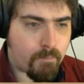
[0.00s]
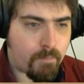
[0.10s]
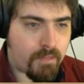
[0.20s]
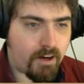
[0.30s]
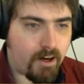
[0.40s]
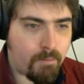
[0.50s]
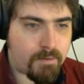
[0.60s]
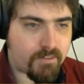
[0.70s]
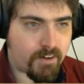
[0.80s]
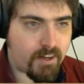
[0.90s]
But the
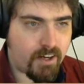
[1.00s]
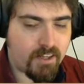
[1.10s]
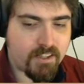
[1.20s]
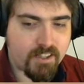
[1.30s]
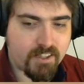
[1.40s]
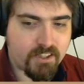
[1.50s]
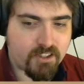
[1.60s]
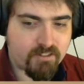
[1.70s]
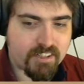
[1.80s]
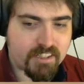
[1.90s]
Harpies have utterly
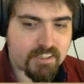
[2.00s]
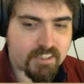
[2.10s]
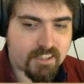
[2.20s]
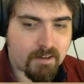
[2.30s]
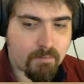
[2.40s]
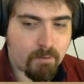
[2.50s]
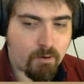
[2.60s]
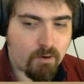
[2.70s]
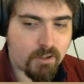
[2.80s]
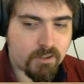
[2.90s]
shredded
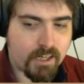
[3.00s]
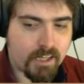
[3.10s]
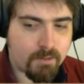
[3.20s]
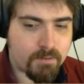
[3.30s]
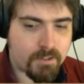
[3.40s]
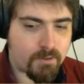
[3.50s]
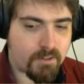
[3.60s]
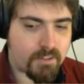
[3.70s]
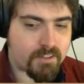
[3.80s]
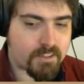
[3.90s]
poor old Caliber's
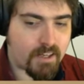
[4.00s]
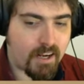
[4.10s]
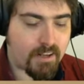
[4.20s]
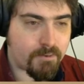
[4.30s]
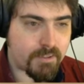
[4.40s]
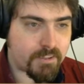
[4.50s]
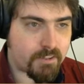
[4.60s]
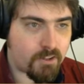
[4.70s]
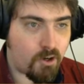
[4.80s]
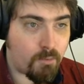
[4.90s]
units, as well as
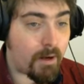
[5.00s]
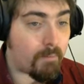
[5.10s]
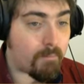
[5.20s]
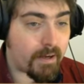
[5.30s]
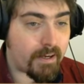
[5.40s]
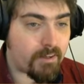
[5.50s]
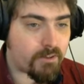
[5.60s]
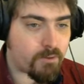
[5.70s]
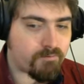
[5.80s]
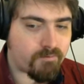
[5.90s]
his comm, and Mega
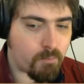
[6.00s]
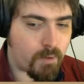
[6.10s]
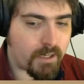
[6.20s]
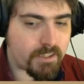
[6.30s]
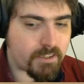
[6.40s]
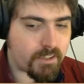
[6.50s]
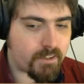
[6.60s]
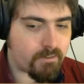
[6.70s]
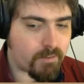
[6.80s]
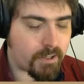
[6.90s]
is wisely
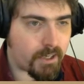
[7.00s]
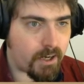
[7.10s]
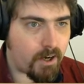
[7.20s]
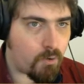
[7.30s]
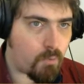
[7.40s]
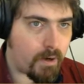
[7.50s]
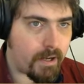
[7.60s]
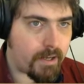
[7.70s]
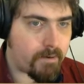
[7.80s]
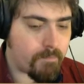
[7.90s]
running away.